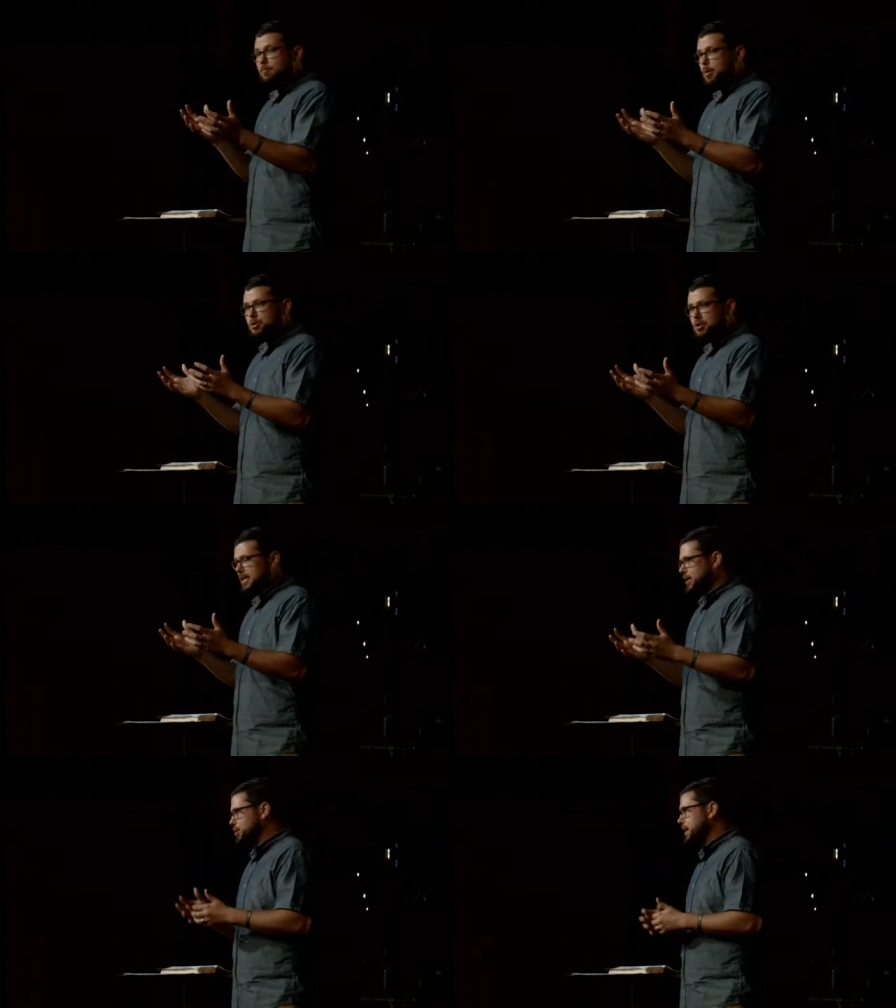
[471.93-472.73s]

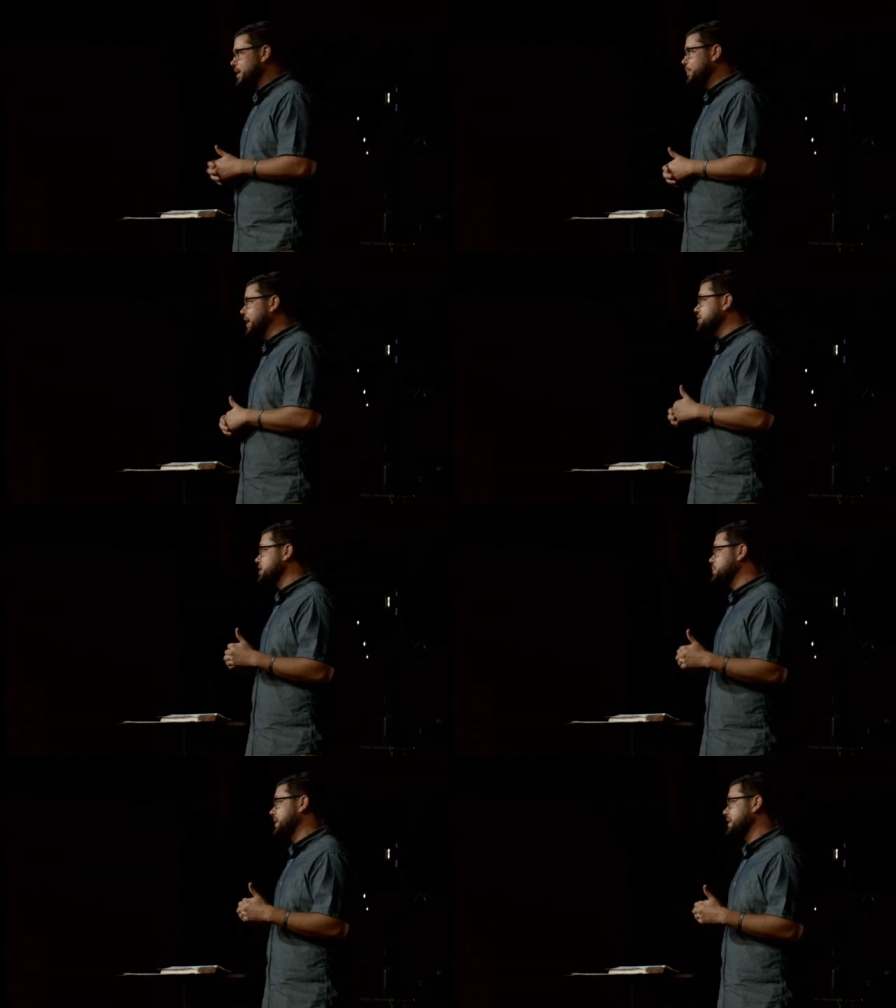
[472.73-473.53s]
mutually agreed upon,
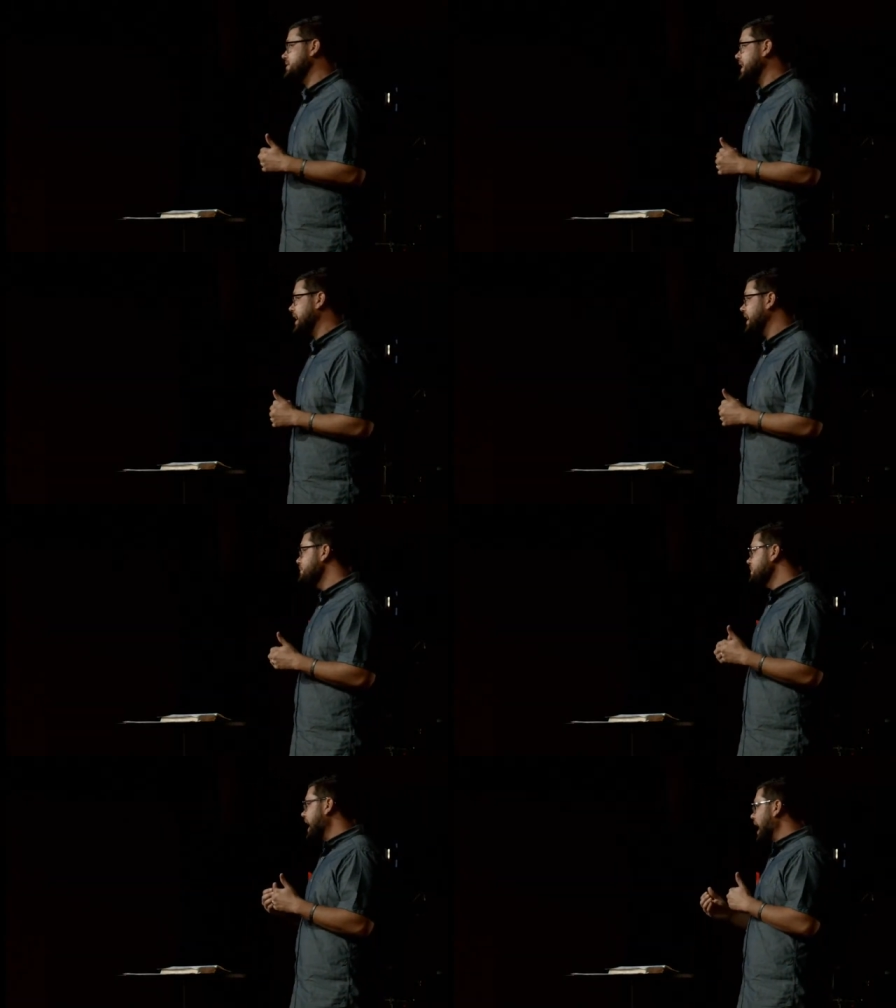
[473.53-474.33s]
just because like
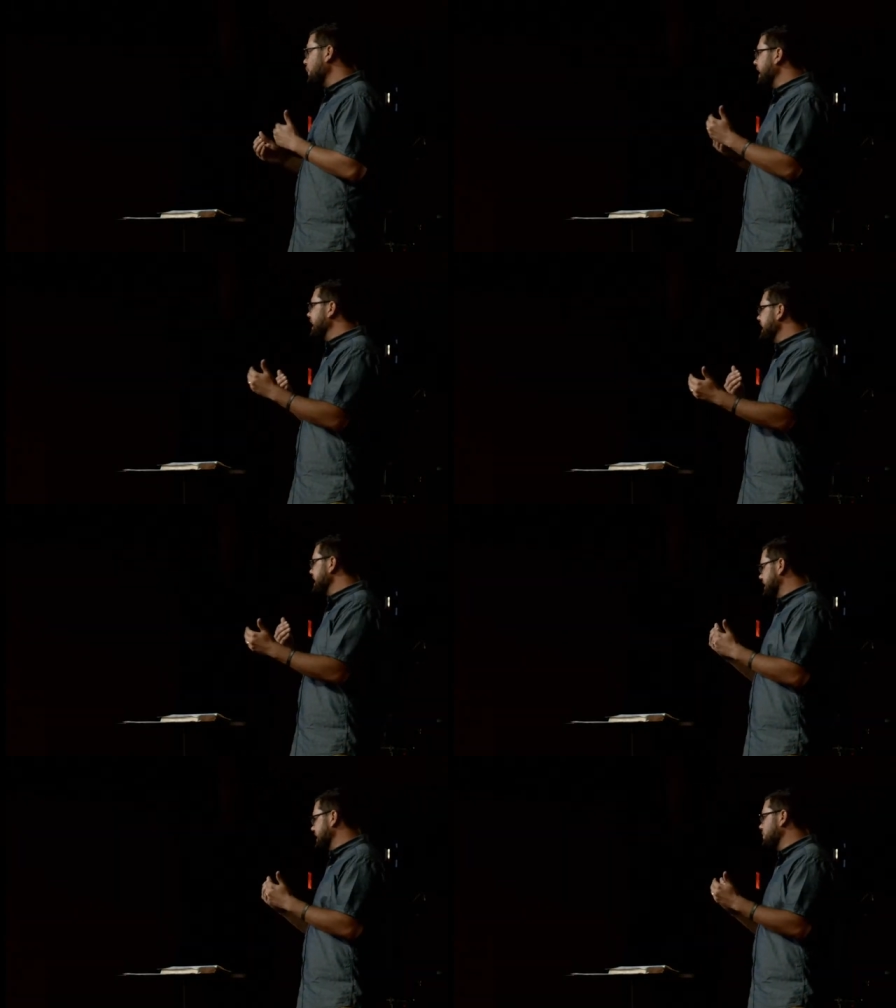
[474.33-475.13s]
I want to
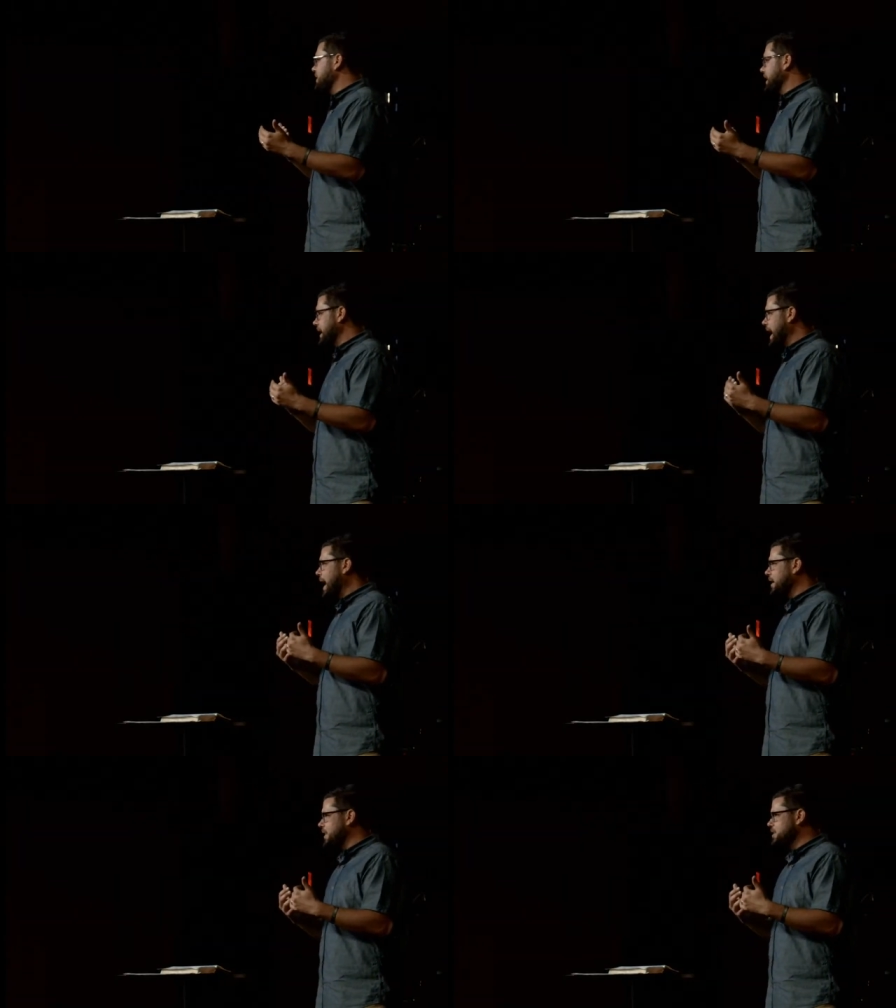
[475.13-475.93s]
get something
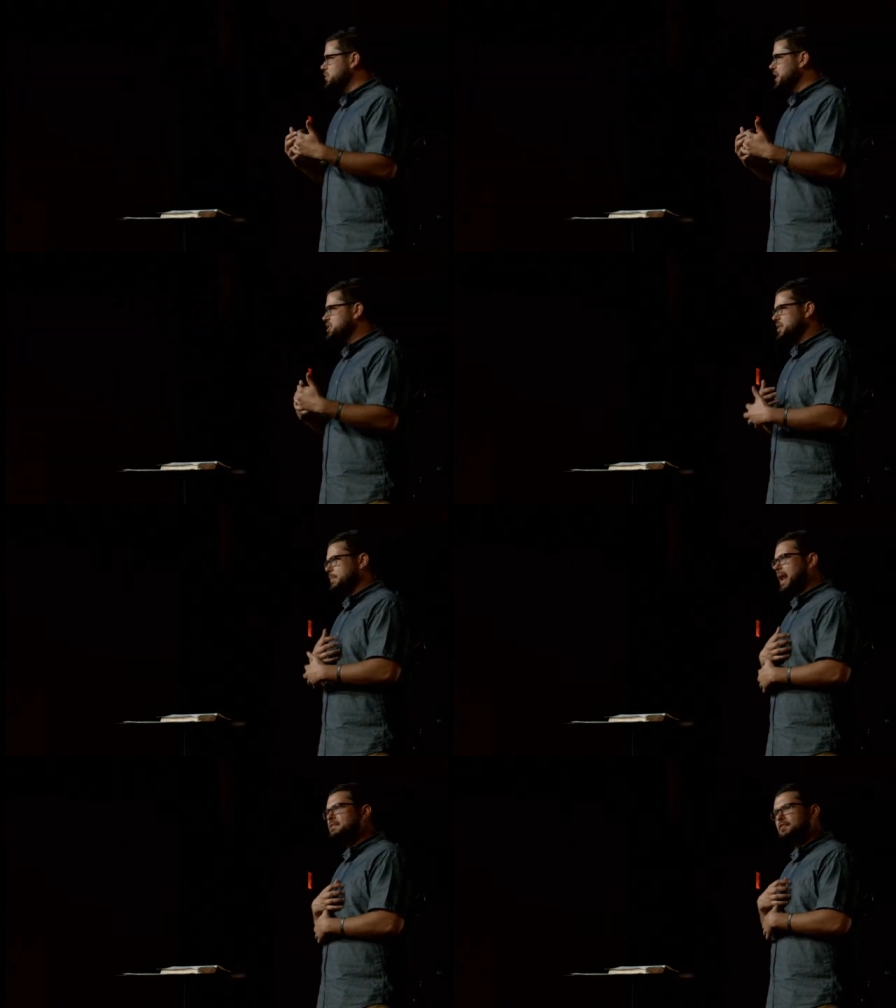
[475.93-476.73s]
out of this relationship.
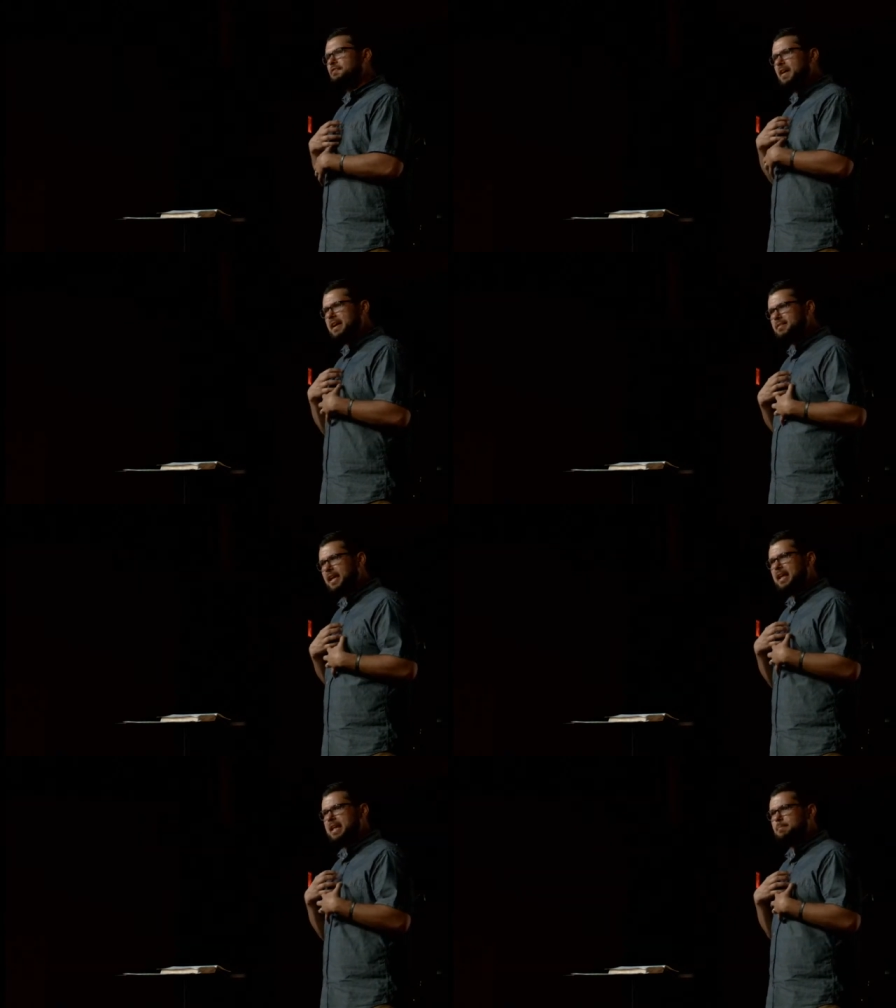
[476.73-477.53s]
And I have to find
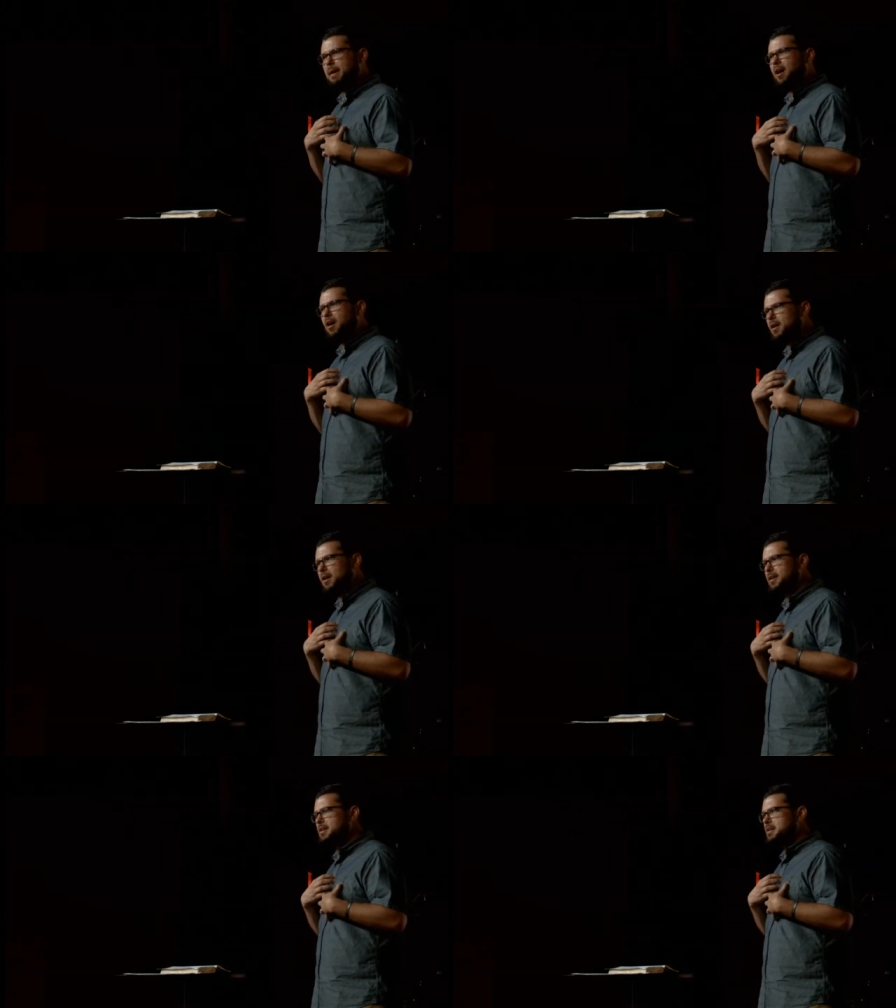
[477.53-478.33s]
like in my
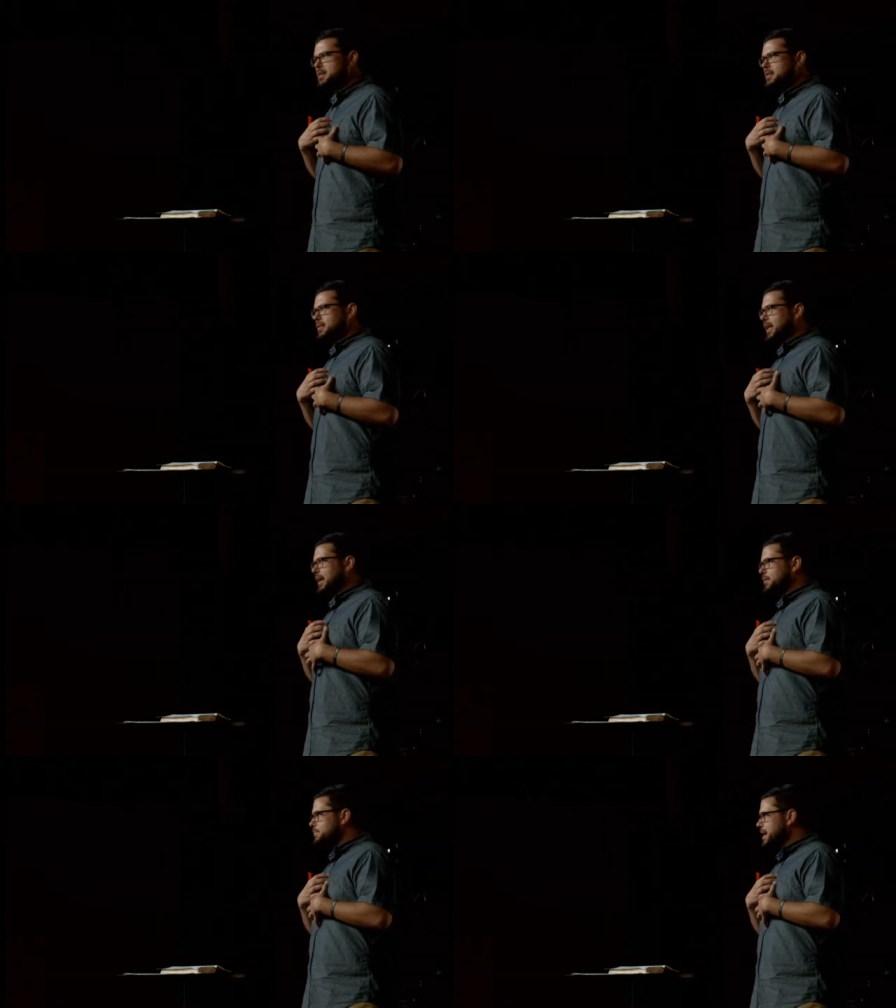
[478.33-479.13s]
heart, like,
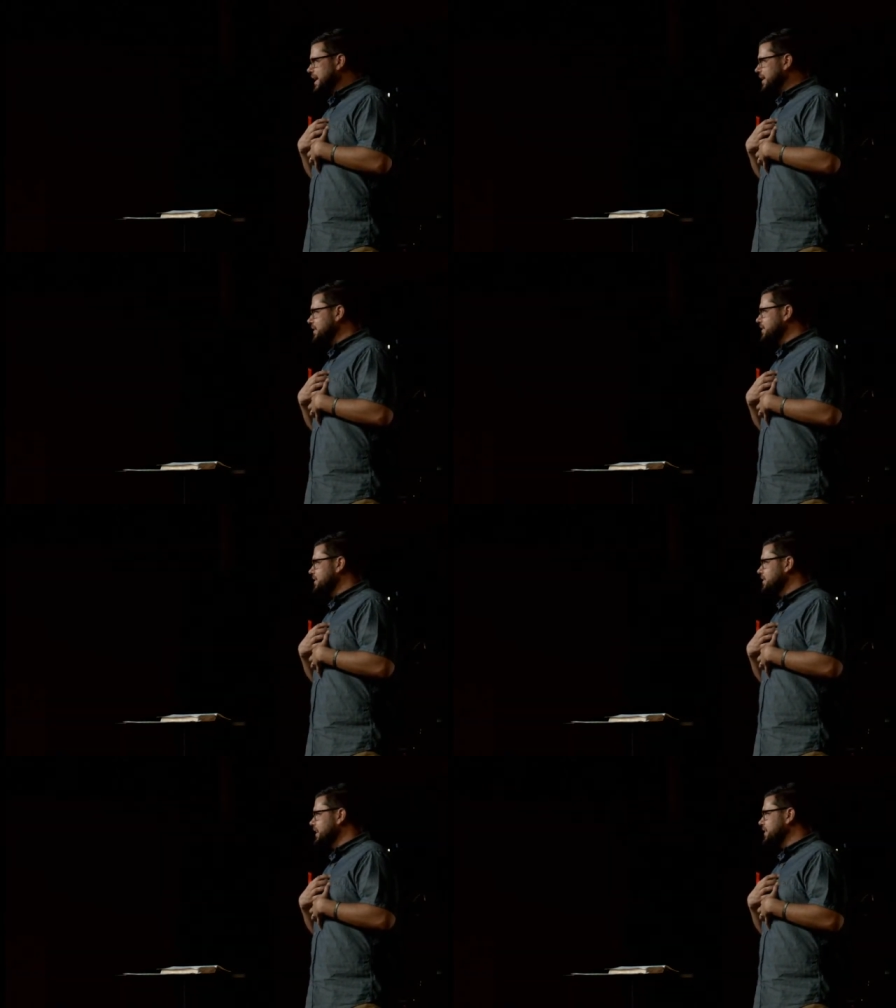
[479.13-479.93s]
man,
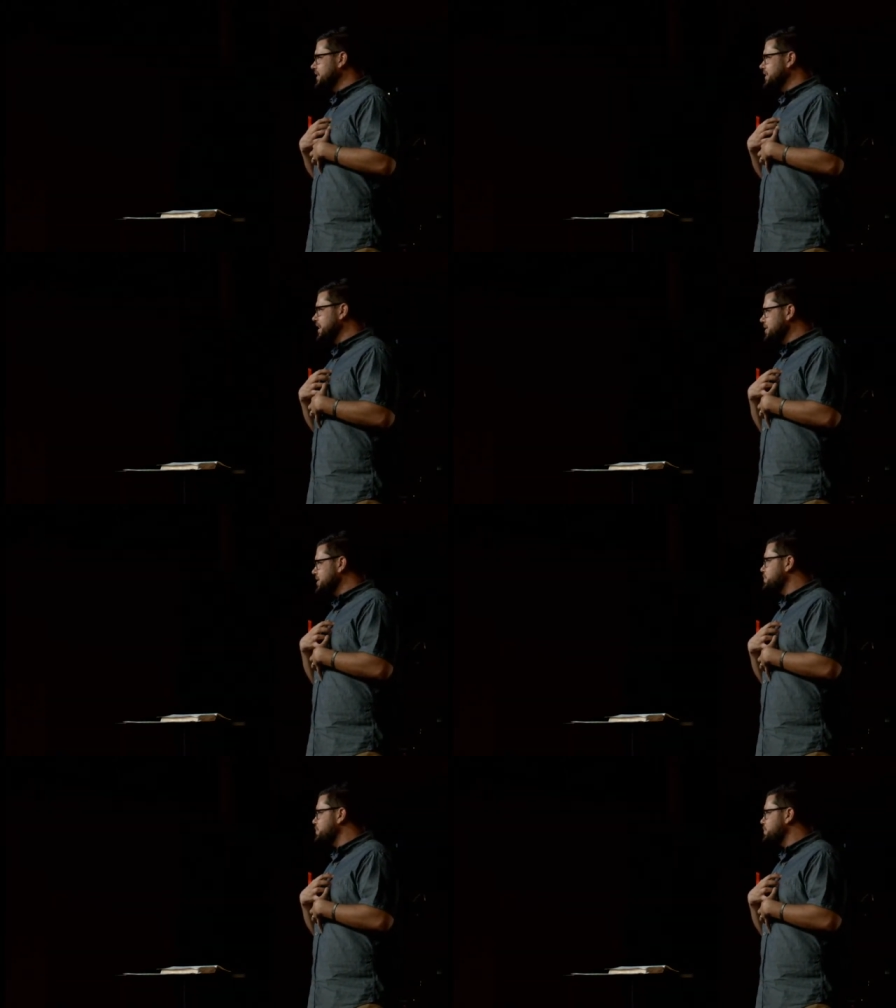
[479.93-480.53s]
like there is